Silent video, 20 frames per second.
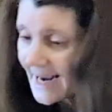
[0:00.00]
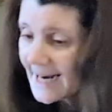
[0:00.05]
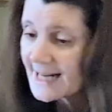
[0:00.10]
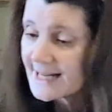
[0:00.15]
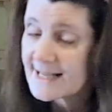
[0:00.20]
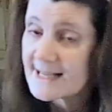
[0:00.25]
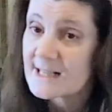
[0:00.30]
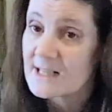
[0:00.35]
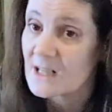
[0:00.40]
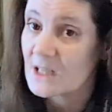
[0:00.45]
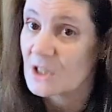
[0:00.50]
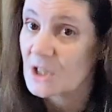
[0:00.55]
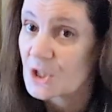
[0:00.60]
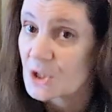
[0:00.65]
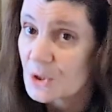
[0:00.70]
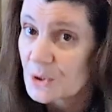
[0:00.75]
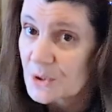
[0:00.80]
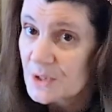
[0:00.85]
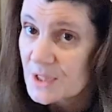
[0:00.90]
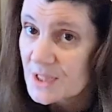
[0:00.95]
Ate things I
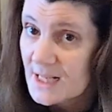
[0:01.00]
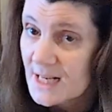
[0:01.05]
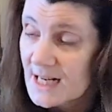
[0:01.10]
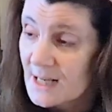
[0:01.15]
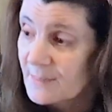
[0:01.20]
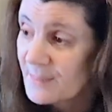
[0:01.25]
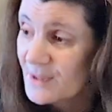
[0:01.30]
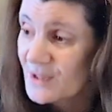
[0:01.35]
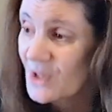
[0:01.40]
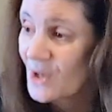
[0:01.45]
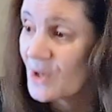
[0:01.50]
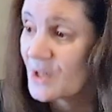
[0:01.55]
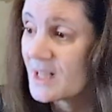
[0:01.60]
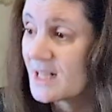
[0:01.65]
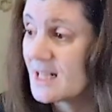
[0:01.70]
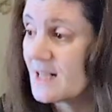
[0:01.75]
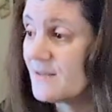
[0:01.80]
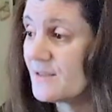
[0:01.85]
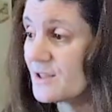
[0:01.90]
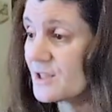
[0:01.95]
shouldn't eat, but don't
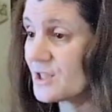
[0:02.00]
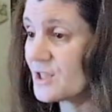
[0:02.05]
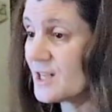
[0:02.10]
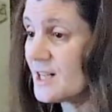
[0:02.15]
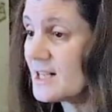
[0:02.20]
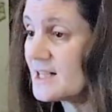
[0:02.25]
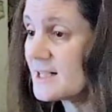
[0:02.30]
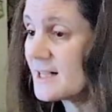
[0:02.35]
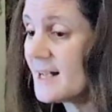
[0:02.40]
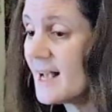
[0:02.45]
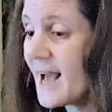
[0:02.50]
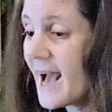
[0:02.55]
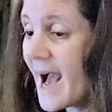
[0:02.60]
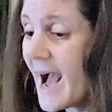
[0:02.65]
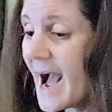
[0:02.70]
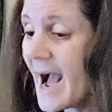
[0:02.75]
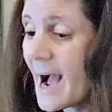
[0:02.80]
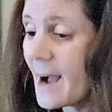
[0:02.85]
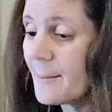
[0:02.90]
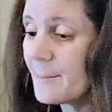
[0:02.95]
give a shit.
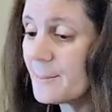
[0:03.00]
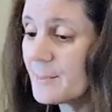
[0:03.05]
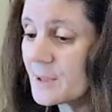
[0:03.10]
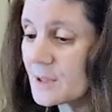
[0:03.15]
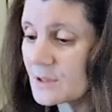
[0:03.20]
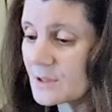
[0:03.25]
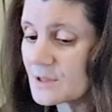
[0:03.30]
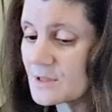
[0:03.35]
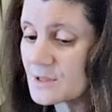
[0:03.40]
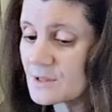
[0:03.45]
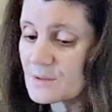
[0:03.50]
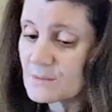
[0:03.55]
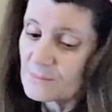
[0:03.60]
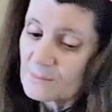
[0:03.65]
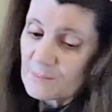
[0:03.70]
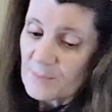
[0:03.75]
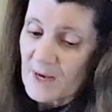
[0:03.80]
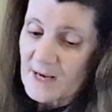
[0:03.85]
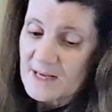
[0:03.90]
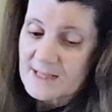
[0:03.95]
Because
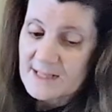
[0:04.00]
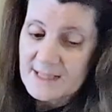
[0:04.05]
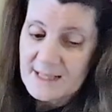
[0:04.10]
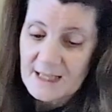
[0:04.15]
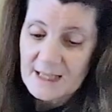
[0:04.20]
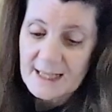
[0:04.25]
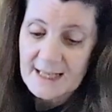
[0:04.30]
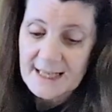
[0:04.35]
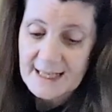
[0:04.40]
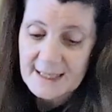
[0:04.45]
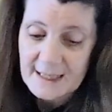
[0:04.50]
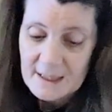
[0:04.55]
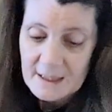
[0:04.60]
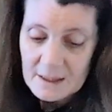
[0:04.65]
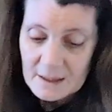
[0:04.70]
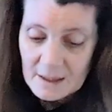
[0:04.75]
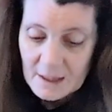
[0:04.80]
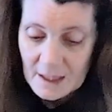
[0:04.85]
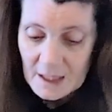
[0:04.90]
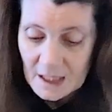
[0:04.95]
basically,
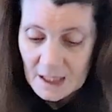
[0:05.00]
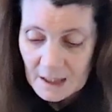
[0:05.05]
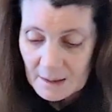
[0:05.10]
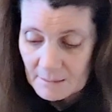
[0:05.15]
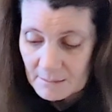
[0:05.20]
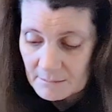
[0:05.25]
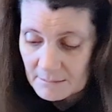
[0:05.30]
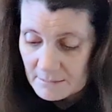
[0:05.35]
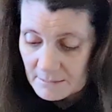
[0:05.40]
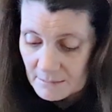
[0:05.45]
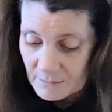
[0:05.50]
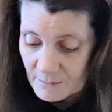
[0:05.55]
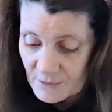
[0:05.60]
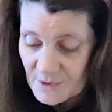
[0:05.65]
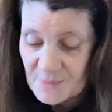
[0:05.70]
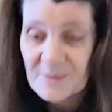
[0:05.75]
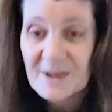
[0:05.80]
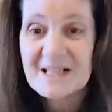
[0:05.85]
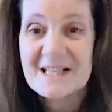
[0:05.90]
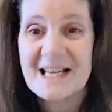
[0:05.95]

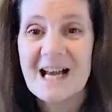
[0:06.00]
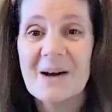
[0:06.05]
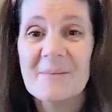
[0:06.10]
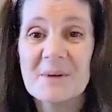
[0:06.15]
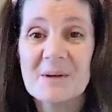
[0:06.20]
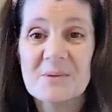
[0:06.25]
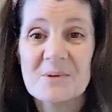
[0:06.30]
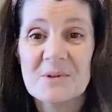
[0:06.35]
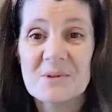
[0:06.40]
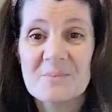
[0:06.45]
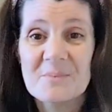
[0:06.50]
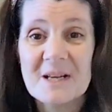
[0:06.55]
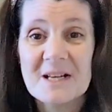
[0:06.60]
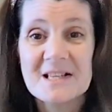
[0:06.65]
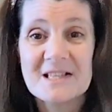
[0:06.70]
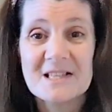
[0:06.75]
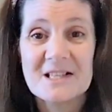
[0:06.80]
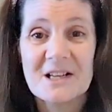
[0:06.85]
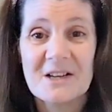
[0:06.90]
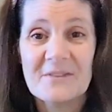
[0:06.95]
with my tummy, with the
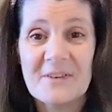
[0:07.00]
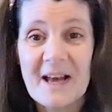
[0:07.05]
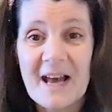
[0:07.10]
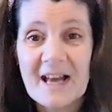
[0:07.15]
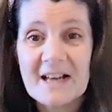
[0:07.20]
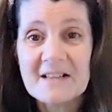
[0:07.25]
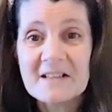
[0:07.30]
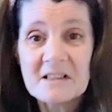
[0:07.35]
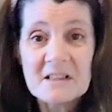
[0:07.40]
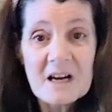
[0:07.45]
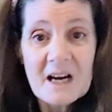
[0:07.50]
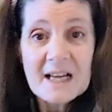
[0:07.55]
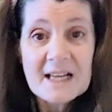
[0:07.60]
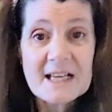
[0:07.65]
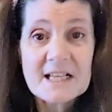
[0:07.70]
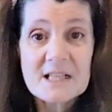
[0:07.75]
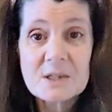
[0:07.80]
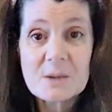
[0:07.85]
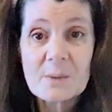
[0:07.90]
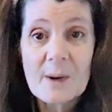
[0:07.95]
medicine I've had, I
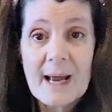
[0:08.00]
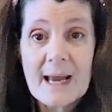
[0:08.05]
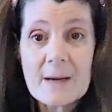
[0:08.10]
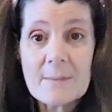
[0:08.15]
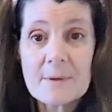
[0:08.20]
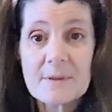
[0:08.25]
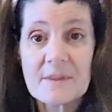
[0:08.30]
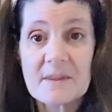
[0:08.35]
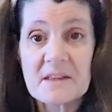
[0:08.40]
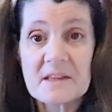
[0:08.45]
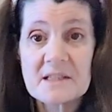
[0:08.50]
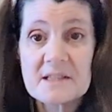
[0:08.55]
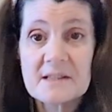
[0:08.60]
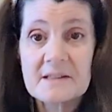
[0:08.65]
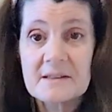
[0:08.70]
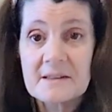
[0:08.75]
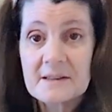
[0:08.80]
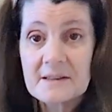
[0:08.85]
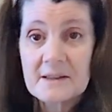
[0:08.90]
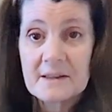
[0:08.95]
get away with it.
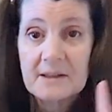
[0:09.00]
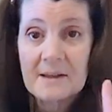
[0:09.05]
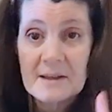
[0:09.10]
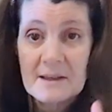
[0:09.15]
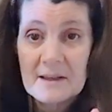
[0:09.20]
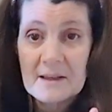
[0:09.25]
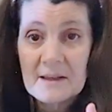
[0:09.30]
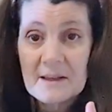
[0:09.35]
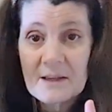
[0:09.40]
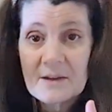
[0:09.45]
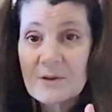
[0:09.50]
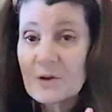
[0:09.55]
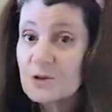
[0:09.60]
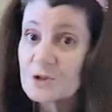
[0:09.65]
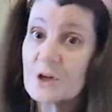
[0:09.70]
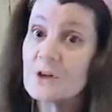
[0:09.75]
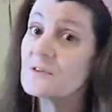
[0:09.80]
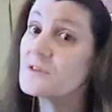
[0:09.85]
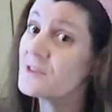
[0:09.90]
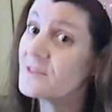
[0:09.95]

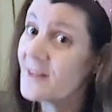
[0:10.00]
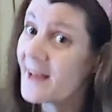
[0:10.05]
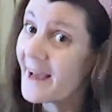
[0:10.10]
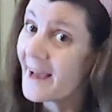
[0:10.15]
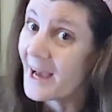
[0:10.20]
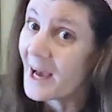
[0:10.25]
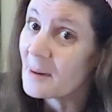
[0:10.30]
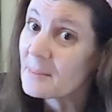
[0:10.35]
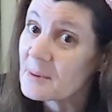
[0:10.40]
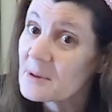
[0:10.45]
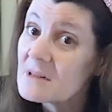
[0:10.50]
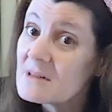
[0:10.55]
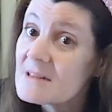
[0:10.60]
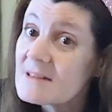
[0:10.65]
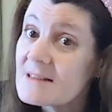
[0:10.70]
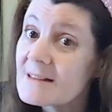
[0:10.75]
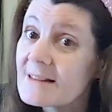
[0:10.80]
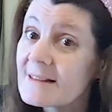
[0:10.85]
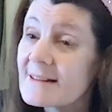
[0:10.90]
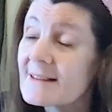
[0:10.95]
Not often that happens.
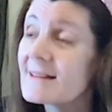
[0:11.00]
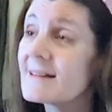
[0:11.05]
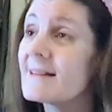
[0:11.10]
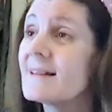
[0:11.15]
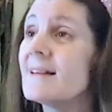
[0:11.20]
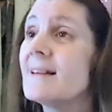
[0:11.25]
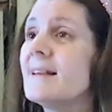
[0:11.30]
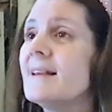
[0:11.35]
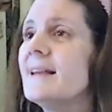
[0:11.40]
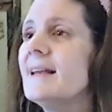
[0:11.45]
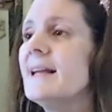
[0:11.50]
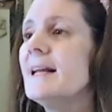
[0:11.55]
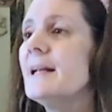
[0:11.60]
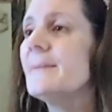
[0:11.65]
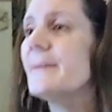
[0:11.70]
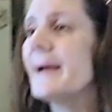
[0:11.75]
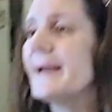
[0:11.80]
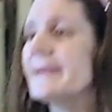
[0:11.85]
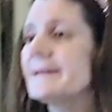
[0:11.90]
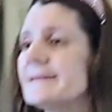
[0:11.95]
Anyway.